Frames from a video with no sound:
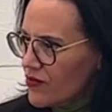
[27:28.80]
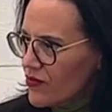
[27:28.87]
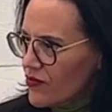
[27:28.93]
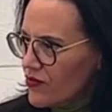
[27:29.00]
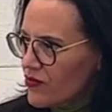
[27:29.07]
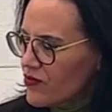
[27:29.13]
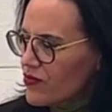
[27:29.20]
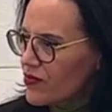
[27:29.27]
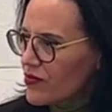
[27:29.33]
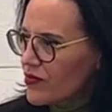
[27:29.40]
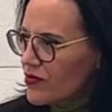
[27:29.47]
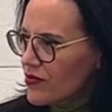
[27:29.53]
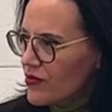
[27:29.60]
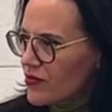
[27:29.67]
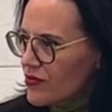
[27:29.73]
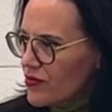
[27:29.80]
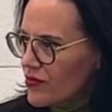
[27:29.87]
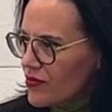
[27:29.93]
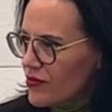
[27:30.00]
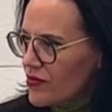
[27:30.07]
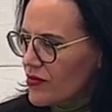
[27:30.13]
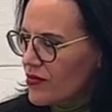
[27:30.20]

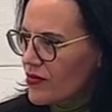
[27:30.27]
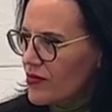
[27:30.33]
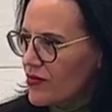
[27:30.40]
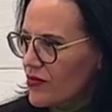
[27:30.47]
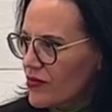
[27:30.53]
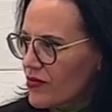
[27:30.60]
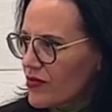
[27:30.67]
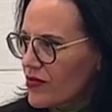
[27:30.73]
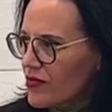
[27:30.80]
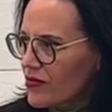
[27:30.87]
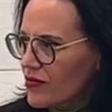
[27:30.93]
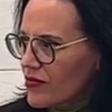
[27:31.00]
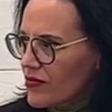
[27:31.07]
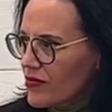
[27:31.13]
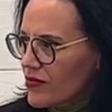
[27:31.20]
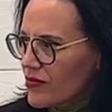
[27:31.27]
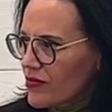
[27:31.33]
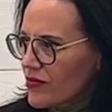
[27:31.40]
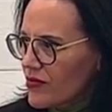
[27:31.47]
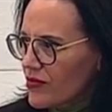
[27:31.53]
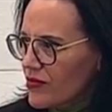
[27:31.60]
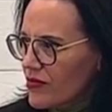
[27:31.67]

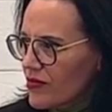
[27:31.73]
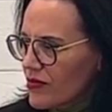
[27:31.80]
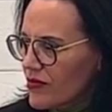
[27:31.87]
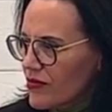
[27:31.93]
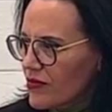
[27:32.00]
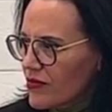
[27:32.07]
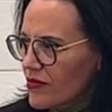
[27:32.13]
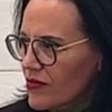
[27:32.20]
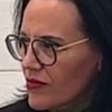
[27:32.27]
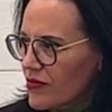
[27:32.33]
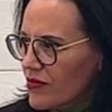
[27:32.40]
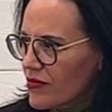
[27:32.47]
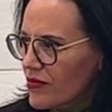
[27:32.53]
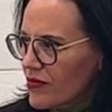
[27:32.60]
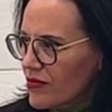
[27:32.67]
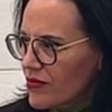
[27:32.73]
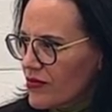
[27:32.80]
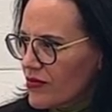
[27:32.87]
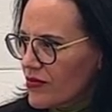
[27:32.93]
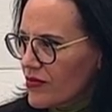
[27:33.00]
This person isn't speaking.